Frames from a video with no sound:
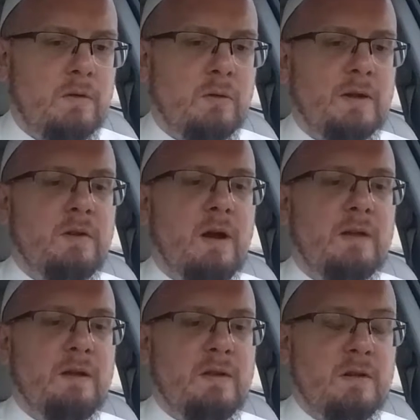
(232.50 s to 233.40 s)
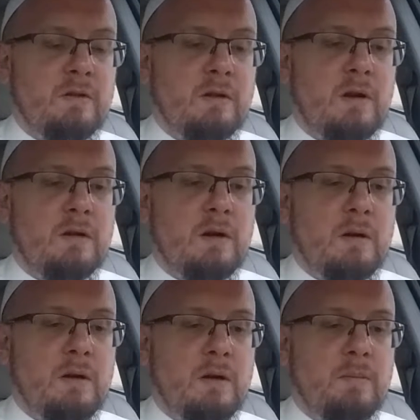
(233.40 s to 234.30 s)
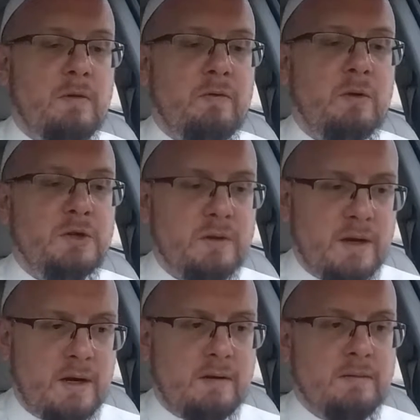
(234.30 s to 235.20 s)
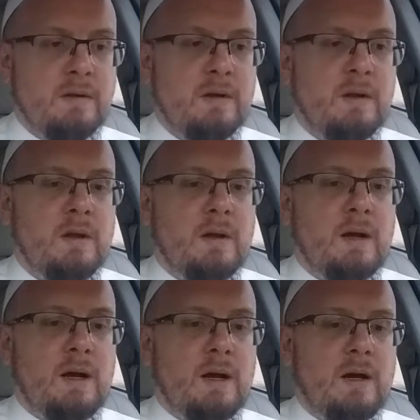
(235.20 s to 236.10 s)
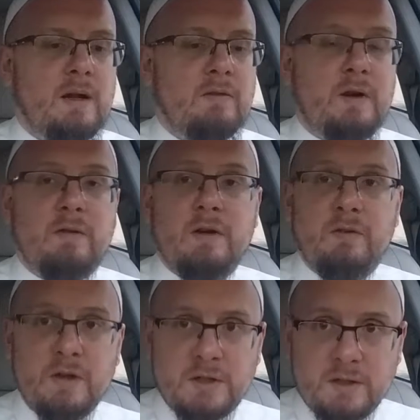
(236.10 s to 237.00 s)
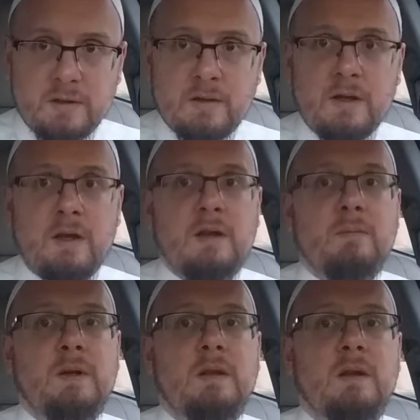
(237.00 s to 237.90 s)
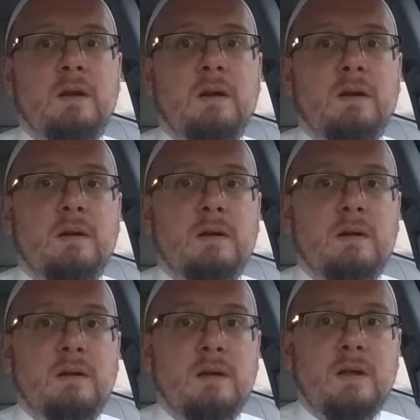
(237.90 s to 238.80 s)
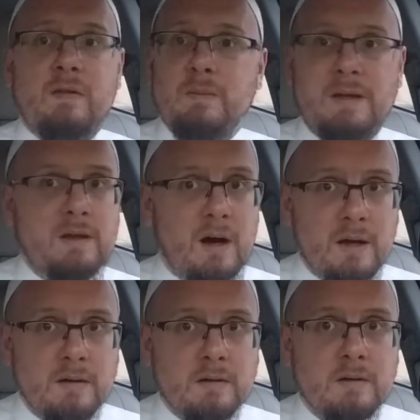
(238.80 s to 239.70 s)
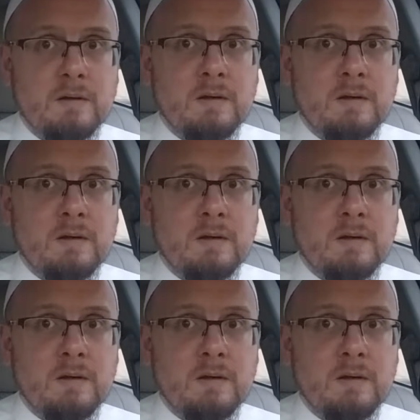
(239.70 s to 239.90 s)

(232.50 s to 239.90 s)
So I definitely think there's a future there. It's very, very efficient. It can definitely be done.